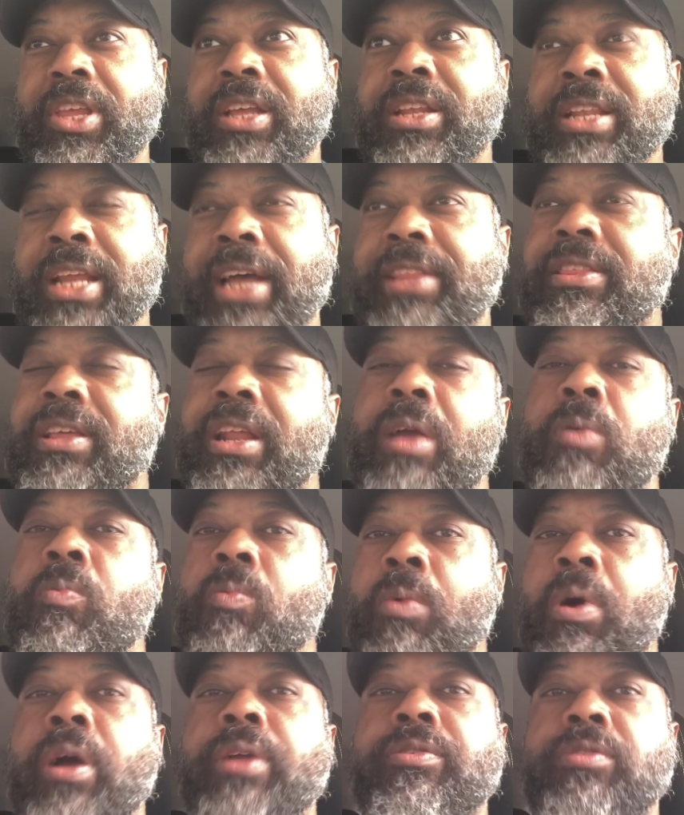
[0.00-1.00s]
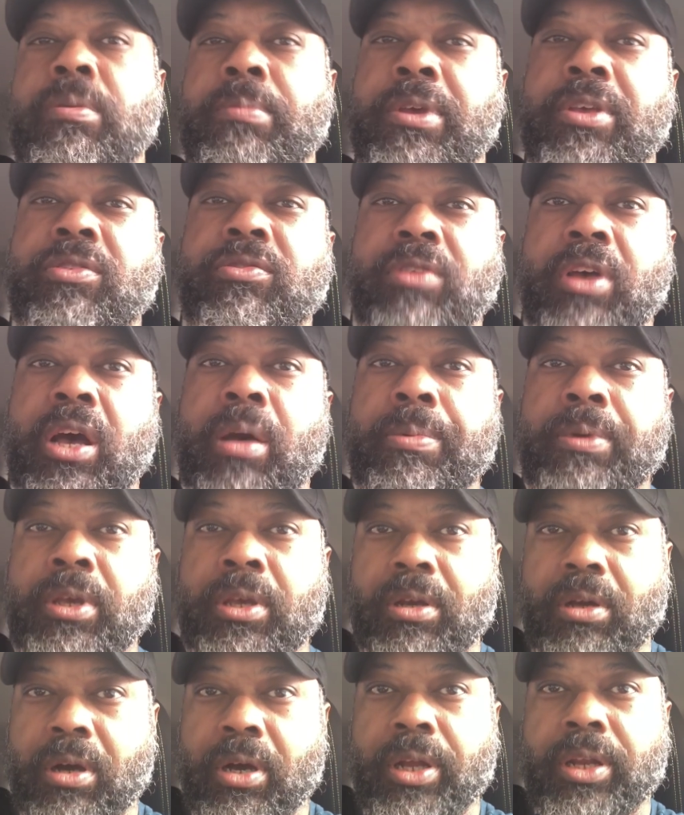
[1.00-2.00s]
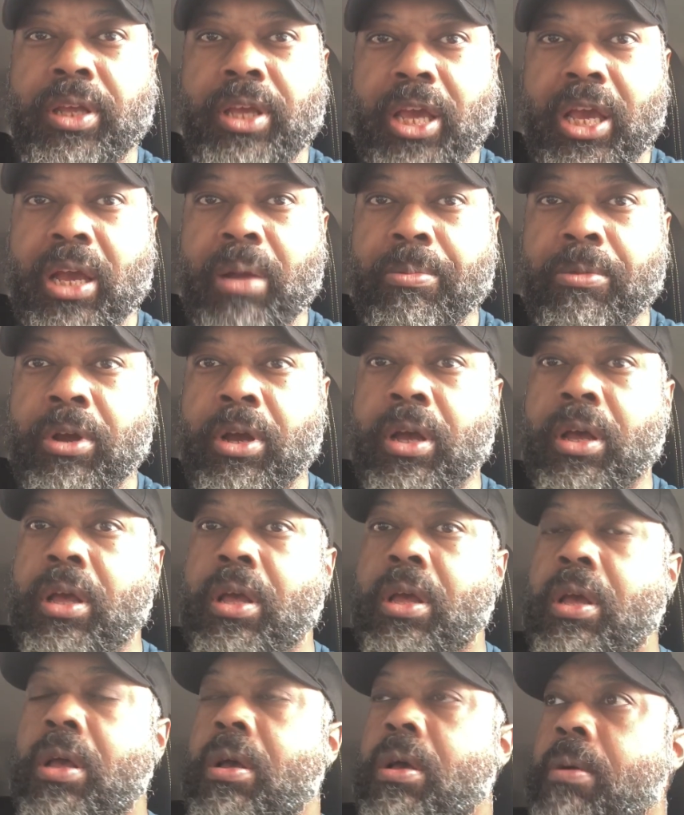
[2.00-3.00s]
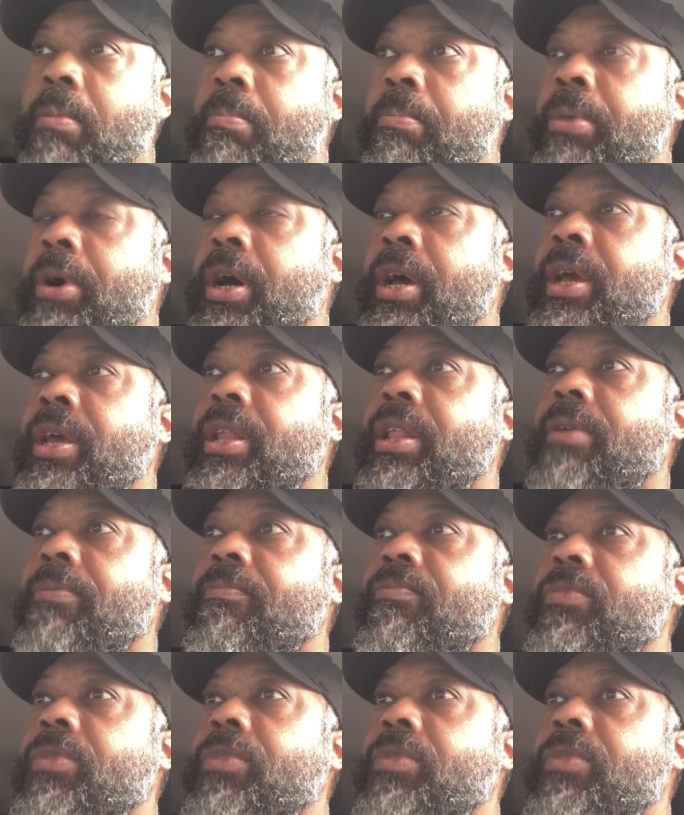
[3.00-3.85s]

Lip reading: Not that I want to be sobbing on camera, but